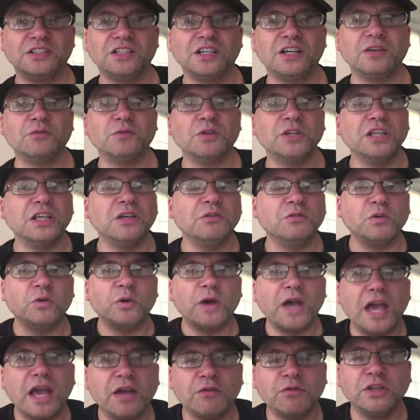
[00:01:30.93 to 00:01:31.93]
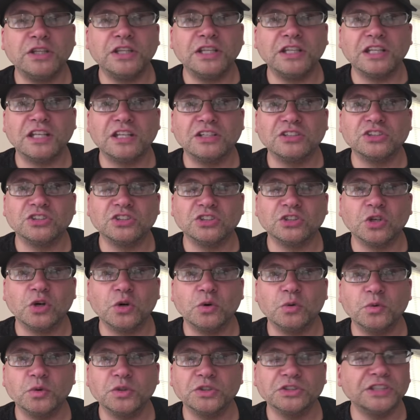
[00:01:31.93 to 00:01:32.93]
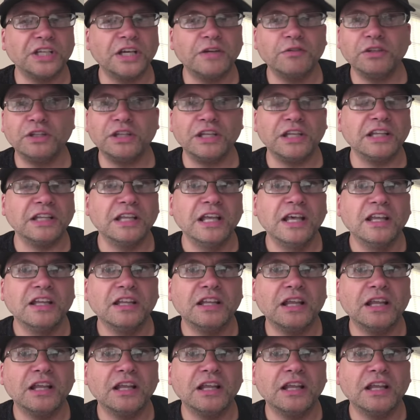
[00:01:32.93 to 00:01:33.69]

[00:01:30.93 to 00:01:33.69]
I want to give you everything that is Star Wars. Everything.